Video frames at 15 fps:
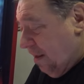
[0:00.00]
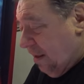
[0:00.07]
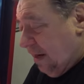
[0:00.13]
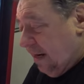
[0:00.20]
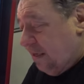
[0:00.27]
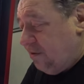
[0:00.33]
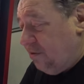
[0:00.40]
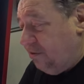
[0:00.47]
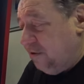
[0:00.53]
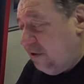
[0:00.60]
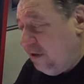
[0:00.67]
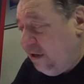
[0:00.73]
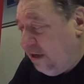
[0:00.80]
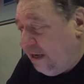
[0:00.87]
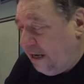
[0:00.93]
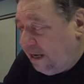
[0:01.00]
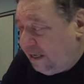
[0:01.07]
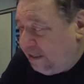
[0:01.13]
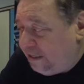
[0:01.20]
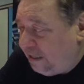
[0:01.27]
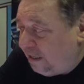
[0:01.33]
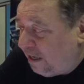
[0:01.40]
It has all the little
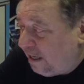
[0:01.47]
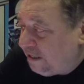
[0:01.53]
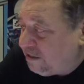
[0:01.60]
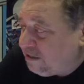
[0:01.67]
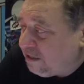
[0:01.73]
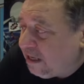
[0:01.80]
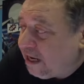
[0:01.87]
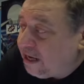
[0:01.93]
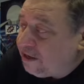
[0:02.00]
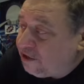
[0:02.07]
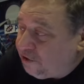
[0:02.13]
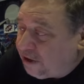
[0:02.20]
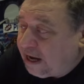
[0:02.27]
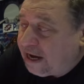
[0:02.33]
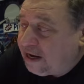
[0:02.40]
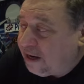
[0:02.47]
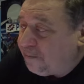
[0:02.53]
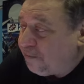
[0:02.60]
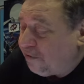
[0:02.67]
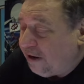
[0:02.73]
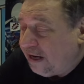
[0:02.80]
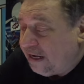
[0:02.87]
LED lights, and you can
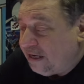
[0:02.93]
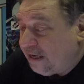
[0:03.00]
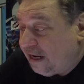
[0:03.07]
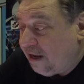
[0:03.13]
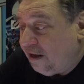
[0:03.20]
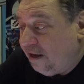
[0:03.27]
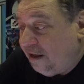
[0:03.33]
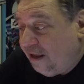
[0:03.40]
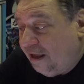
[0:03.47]
upgrade it now.